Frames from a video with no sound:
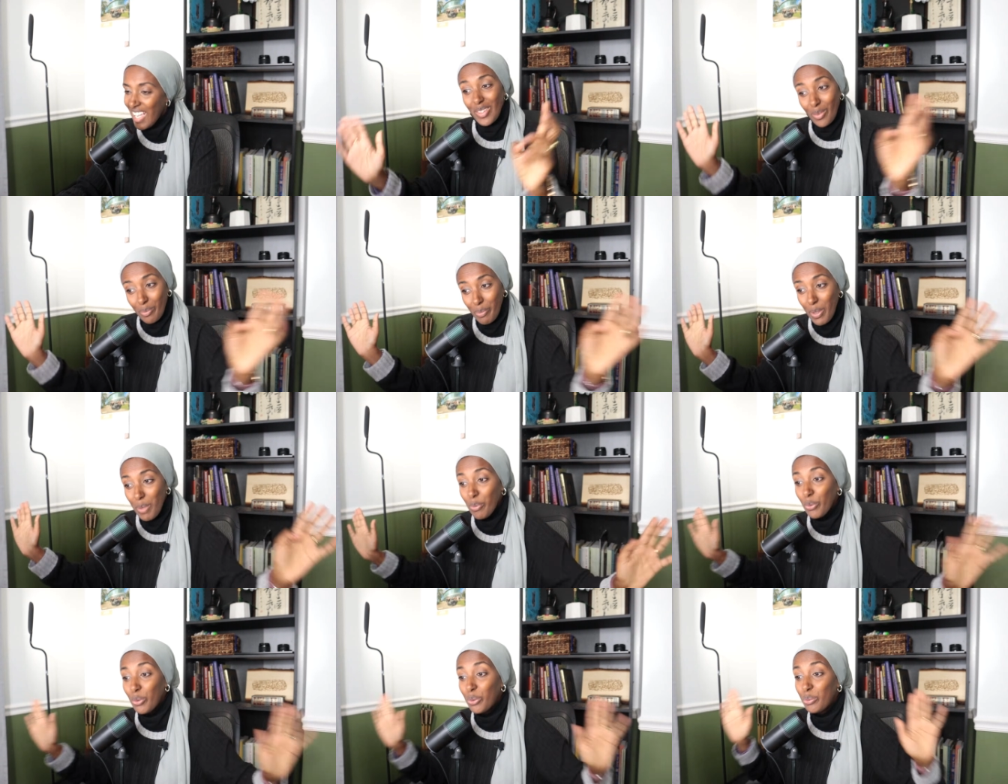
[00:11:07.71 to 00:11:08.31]
There were
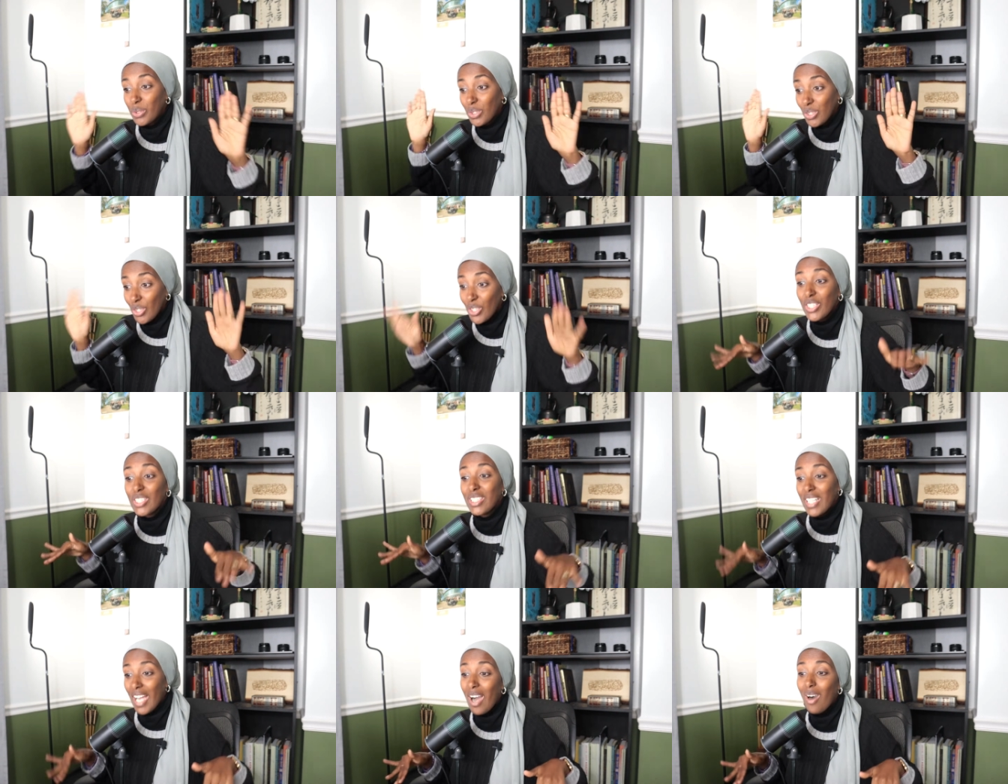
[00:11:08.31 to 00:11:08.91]
people who would
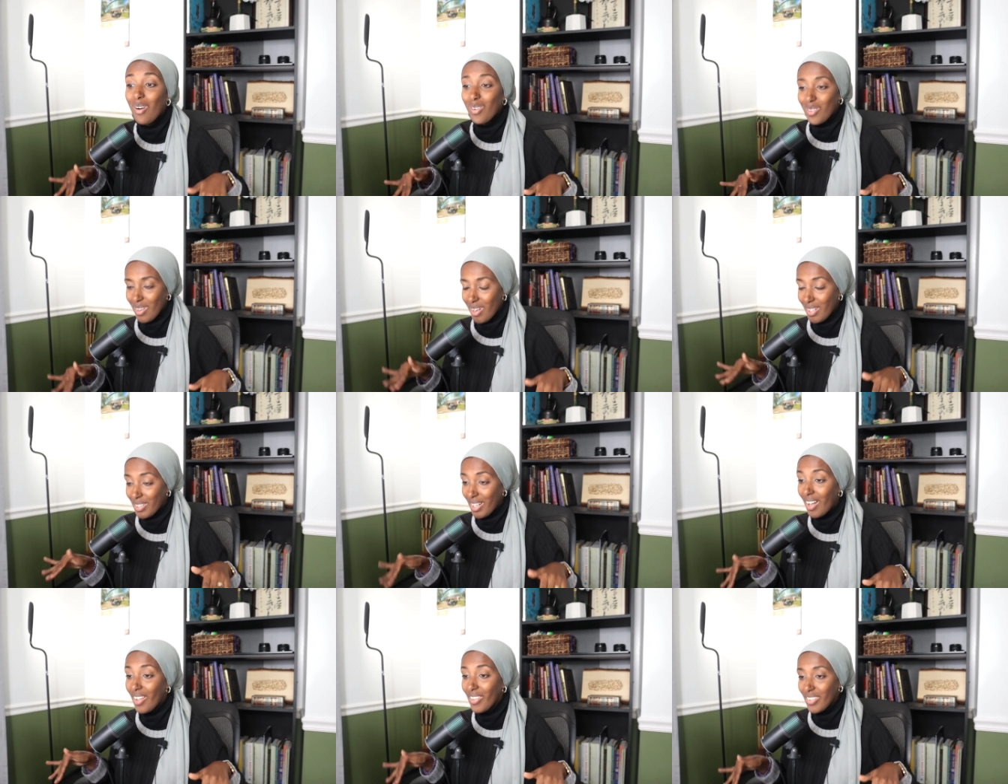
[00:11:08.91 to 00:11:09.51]
look down
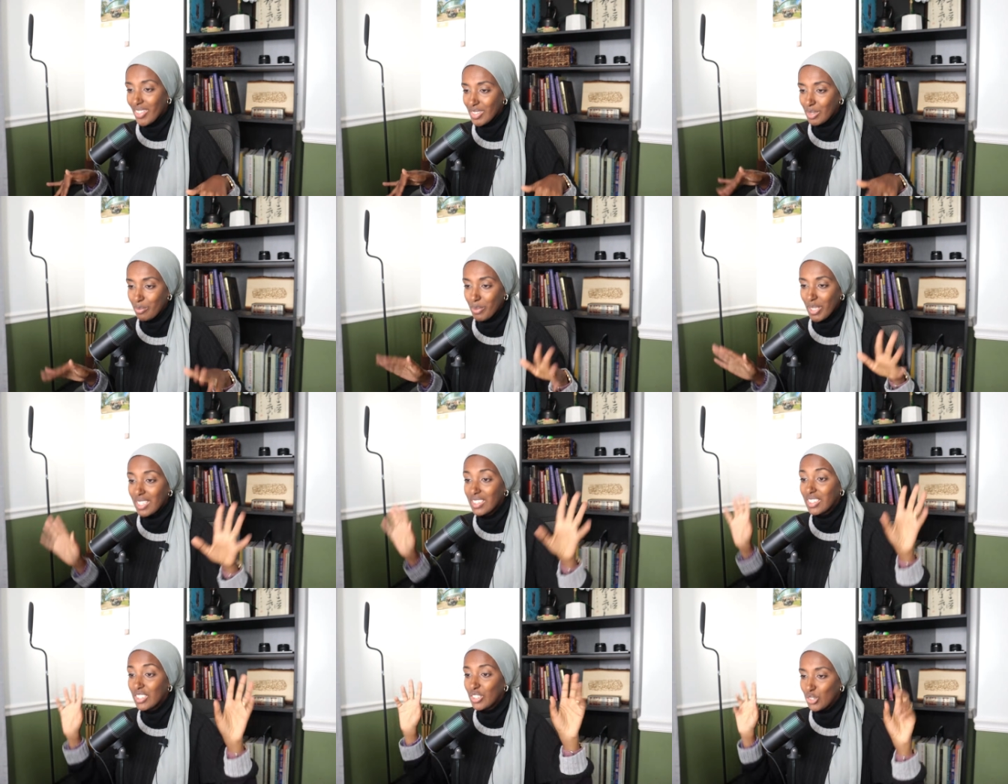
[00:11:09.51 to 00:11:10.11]
on others
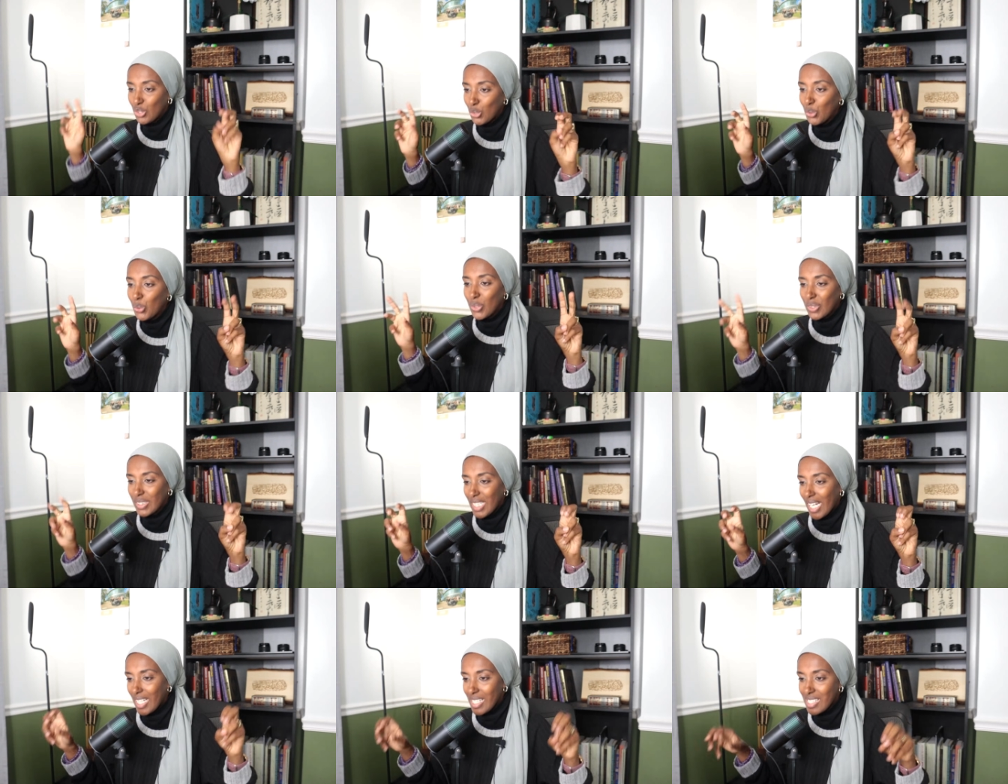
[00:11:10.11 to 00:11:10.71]
because of
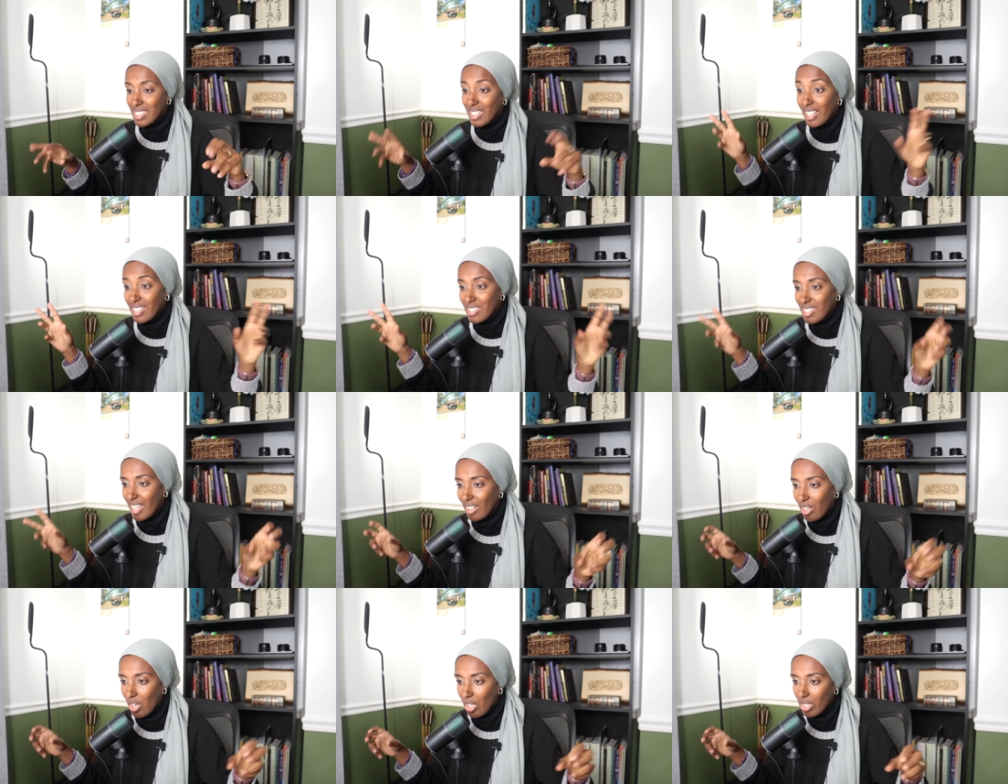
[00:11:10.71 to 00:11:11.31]
pseudoscience, like
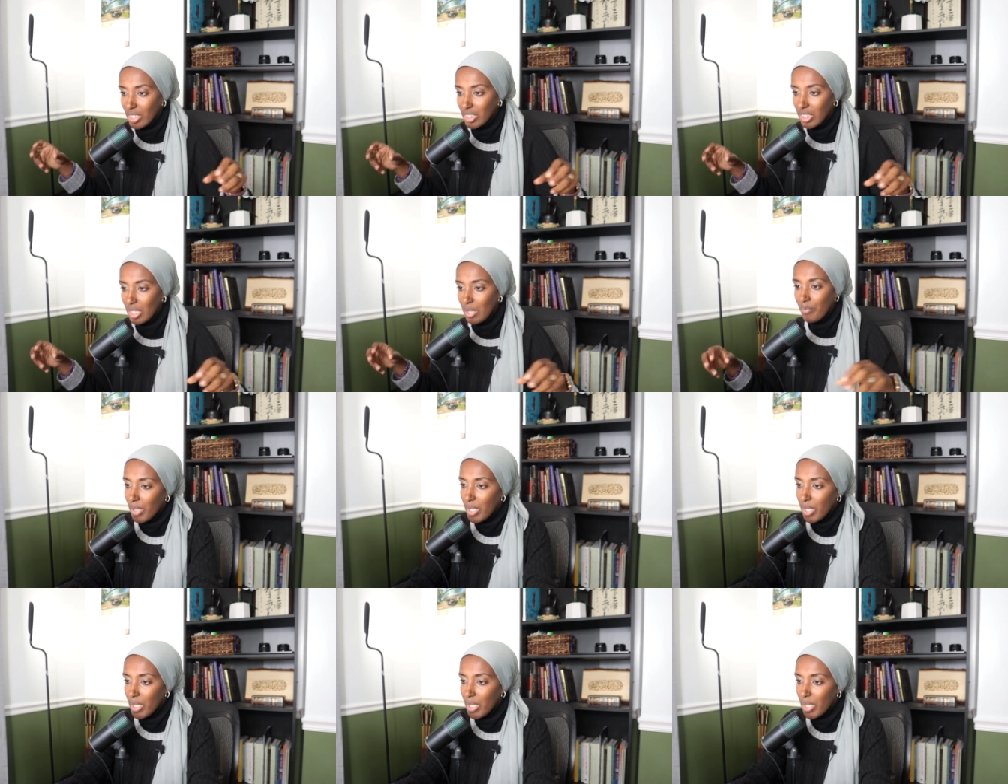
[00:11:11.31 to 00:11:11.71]
psychology.